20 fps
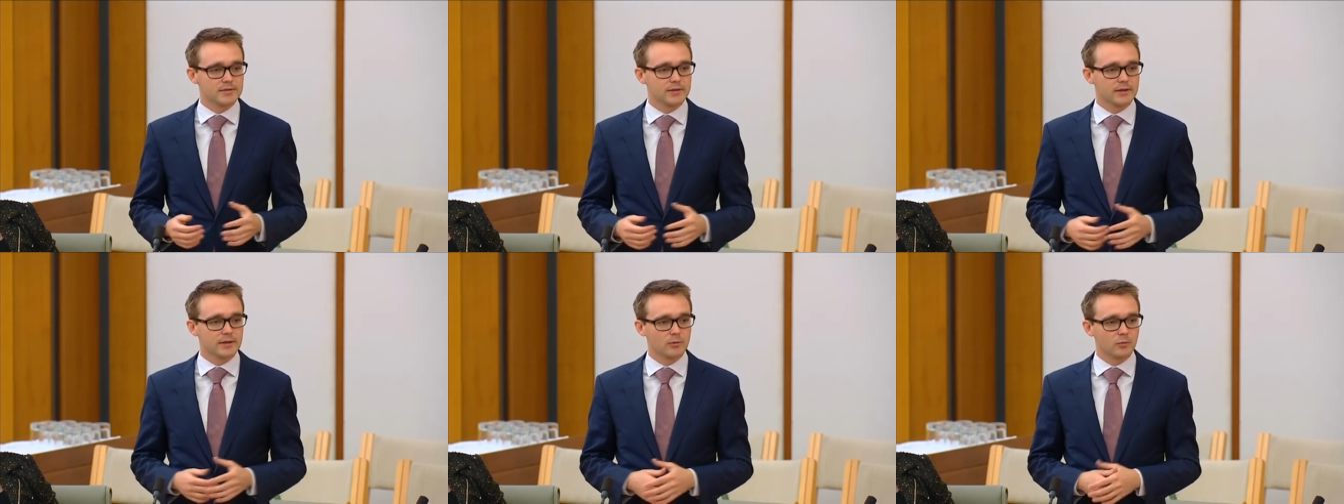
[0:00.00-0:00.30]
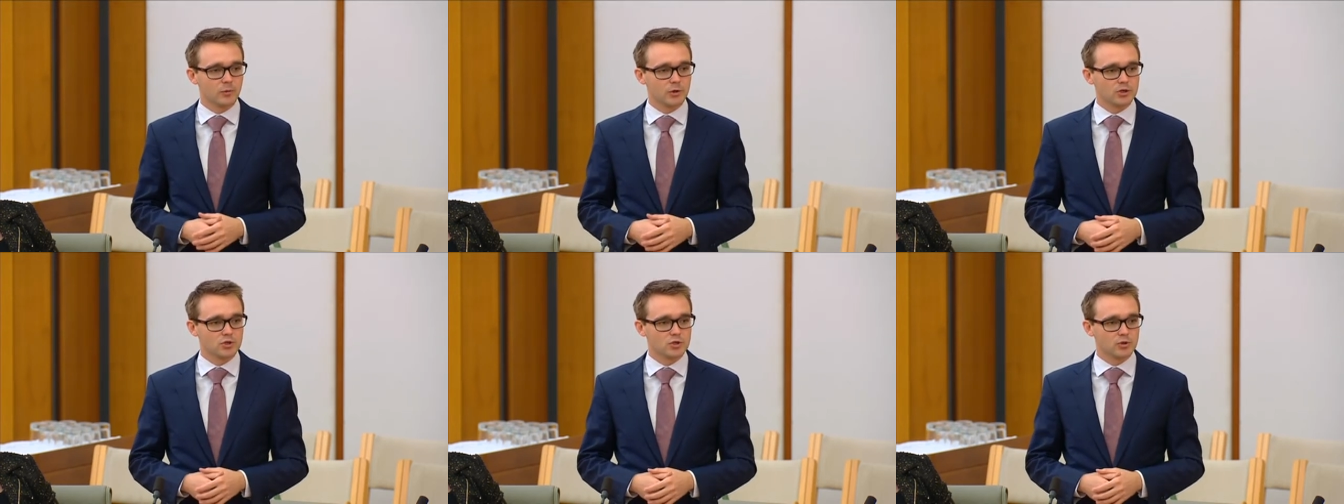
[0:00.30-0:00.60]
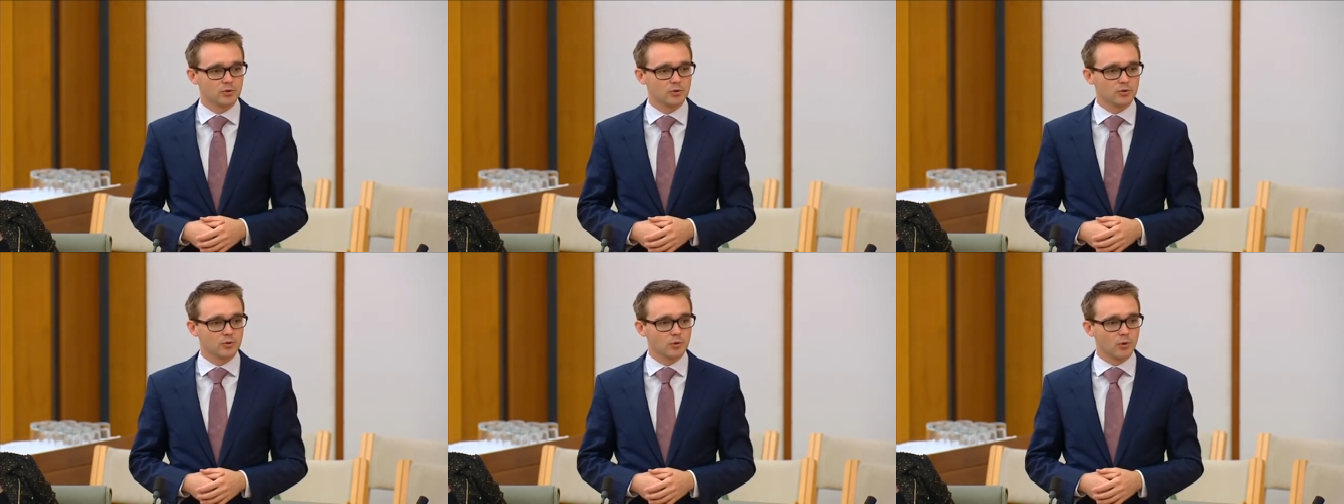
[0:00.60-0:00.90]
Uh, we
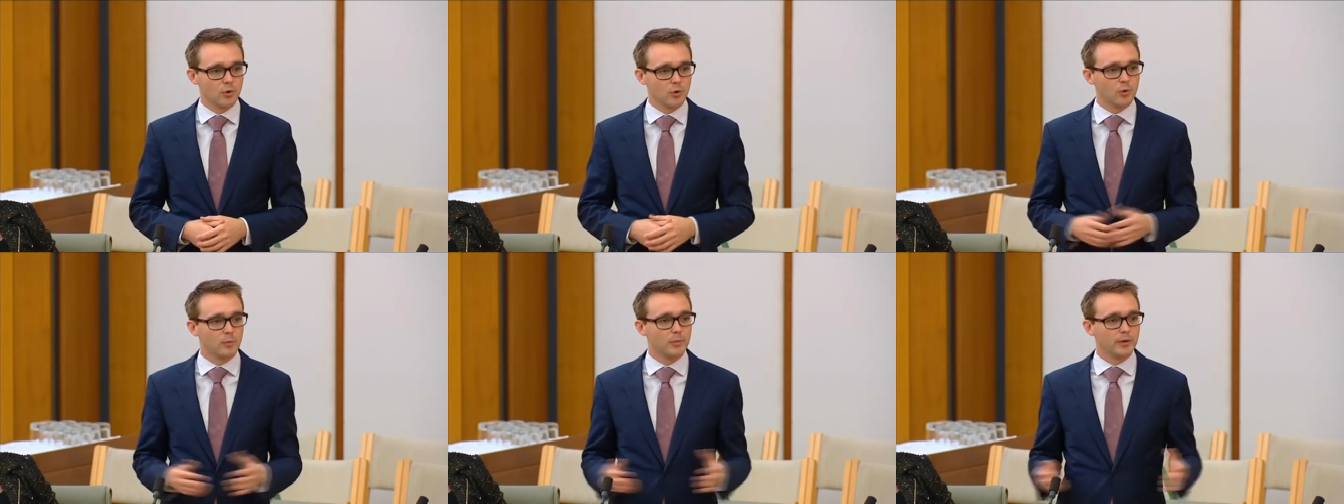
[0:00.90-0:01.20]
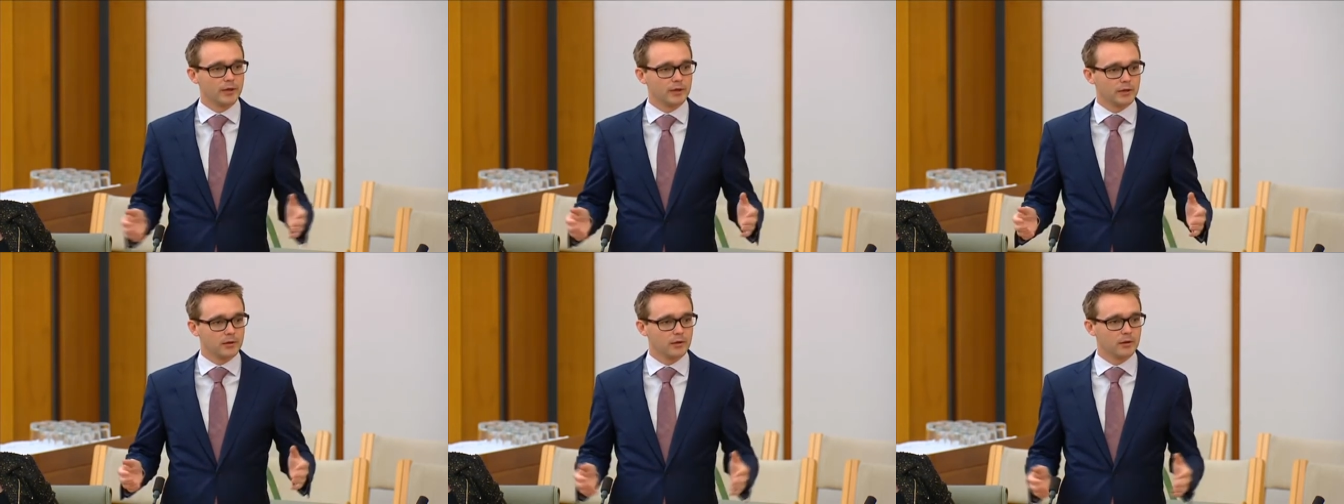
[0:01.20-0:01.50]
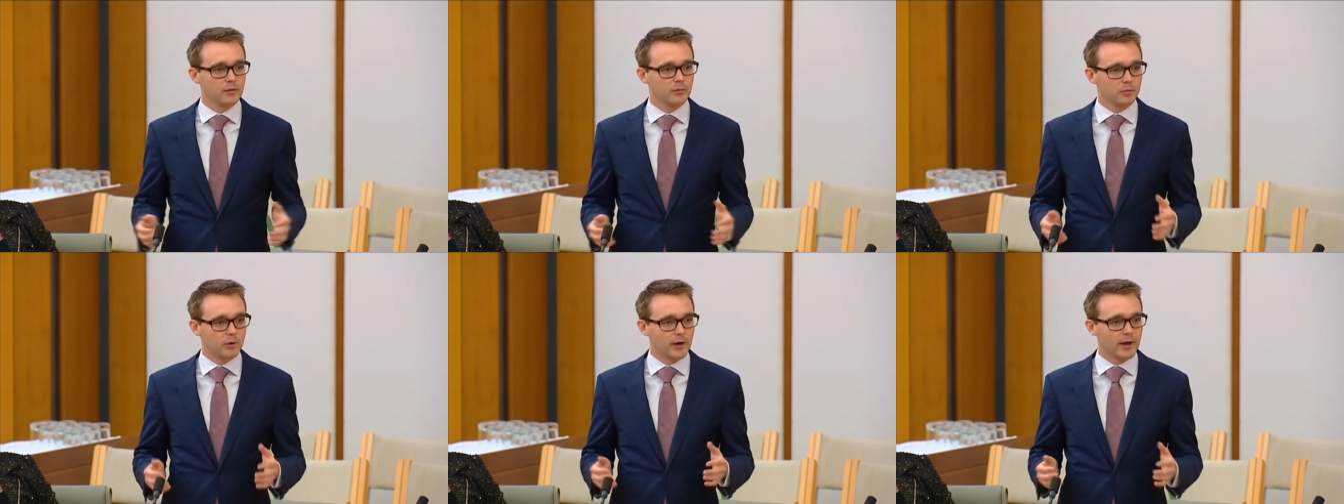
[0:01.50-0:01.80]
should all be
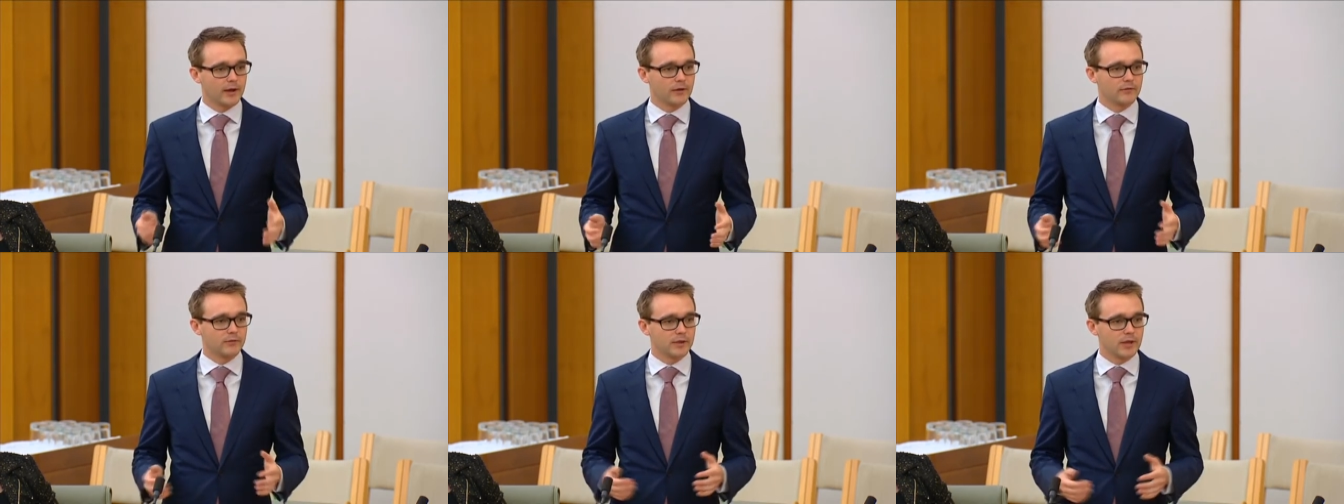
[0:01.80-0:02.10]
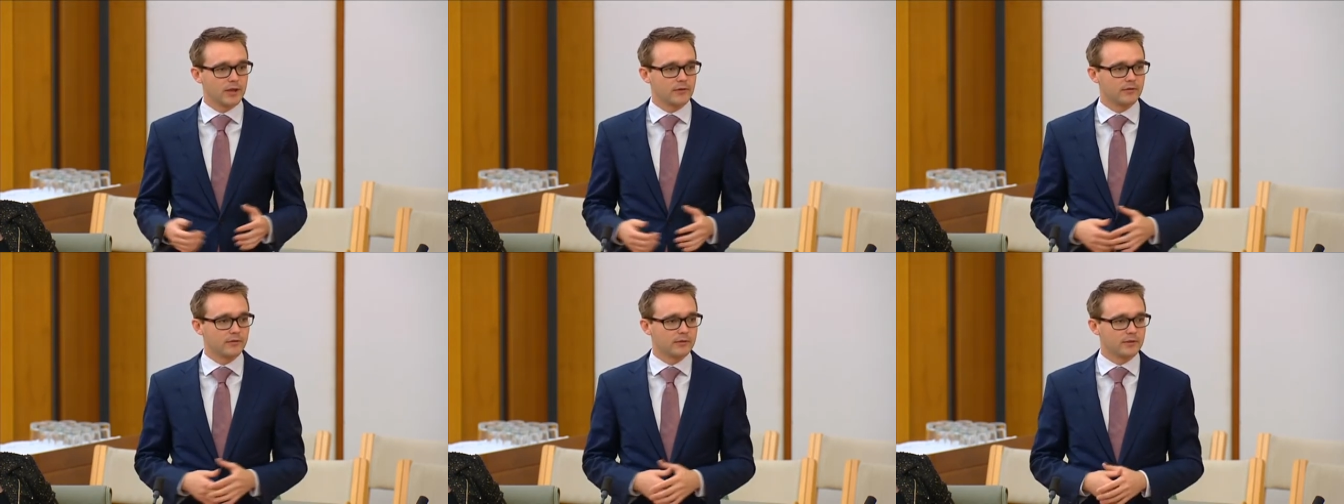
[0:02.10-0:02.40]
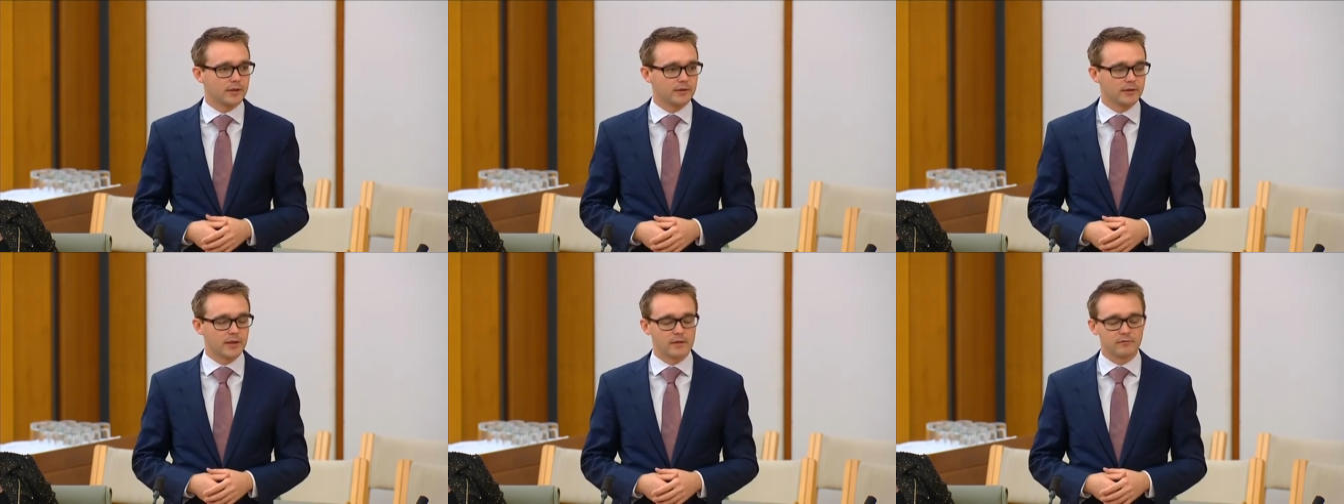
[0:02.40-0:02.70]
proud of the effort
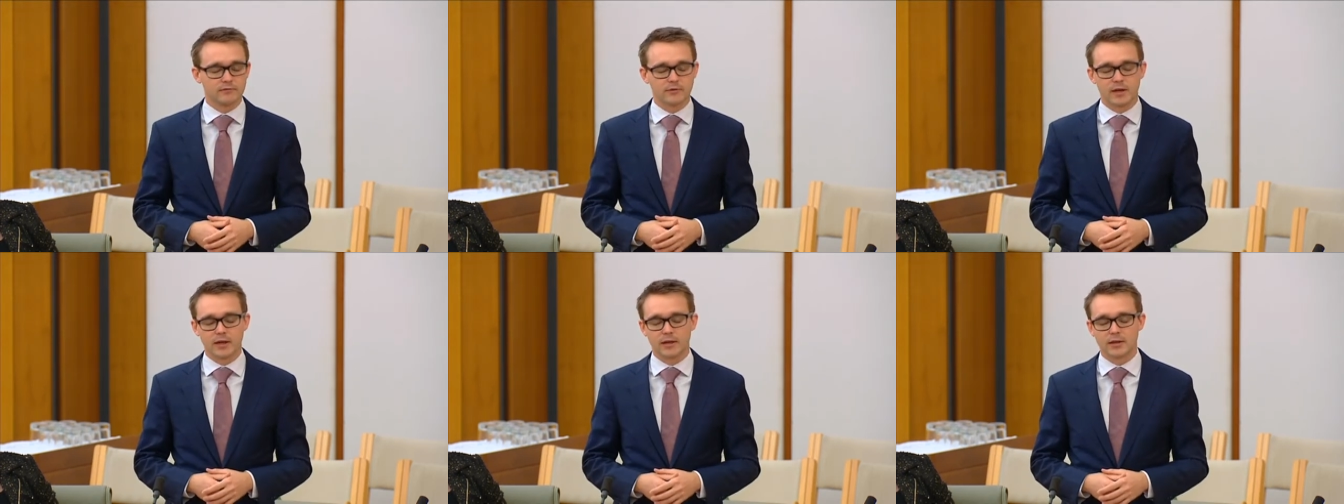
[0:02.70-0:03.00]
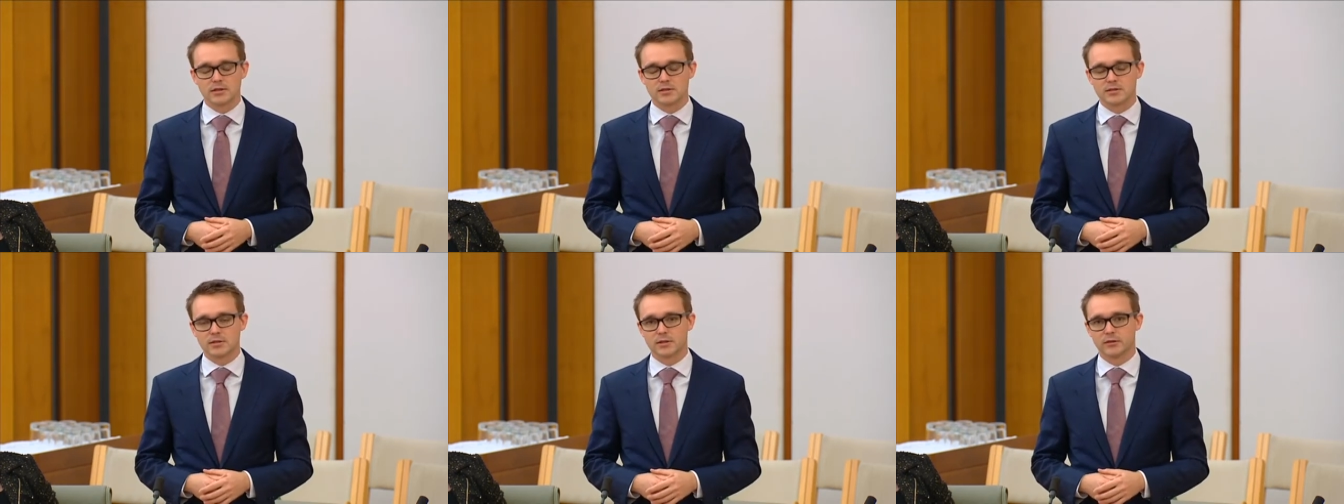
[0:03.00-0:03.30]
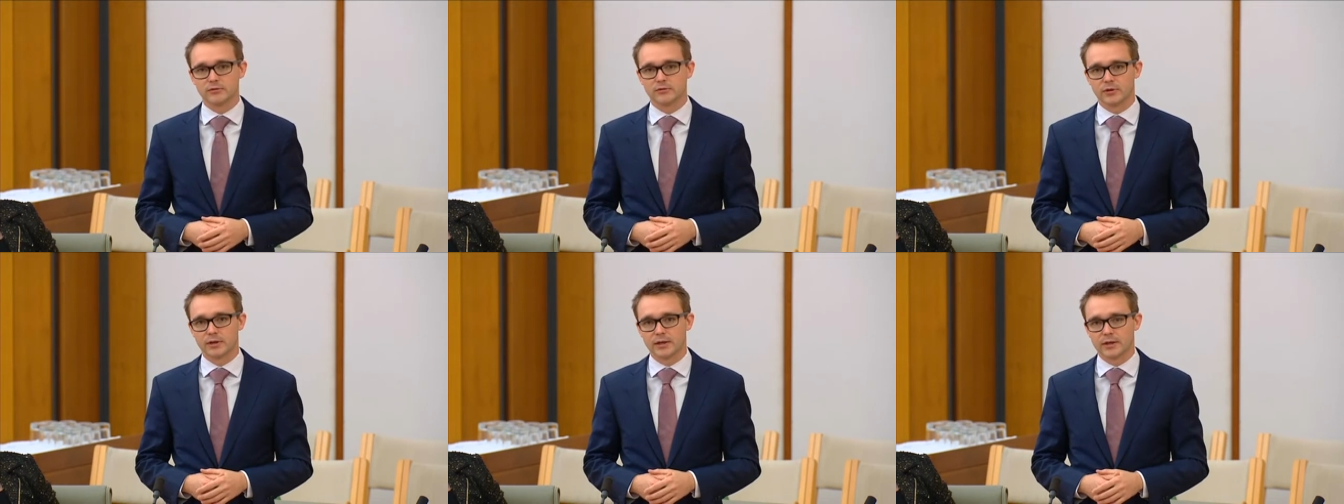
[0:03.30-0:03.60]
that they've done in
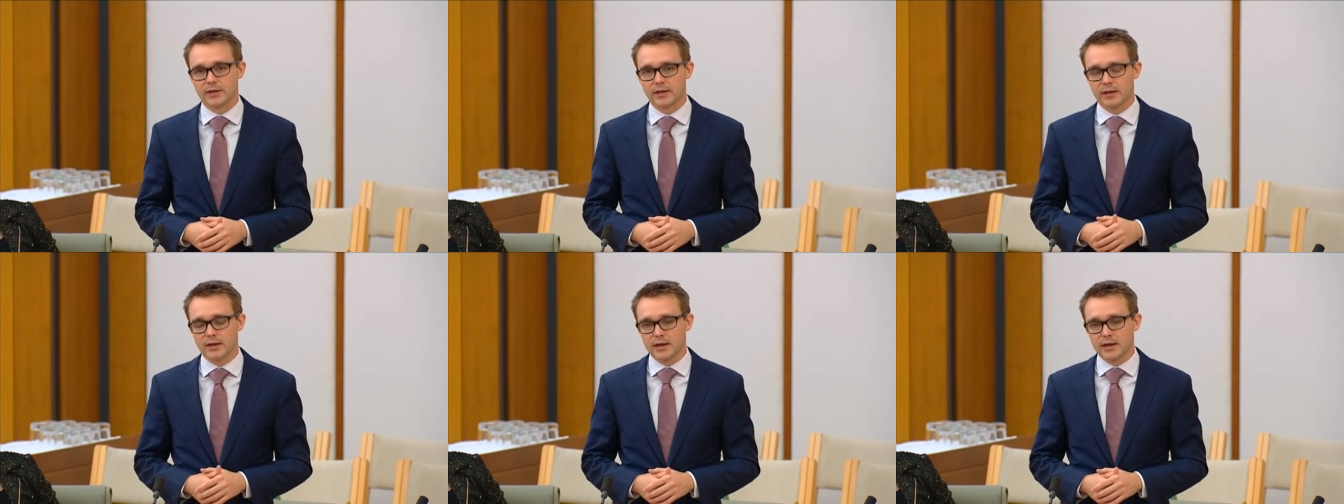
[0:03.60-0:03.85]
delivering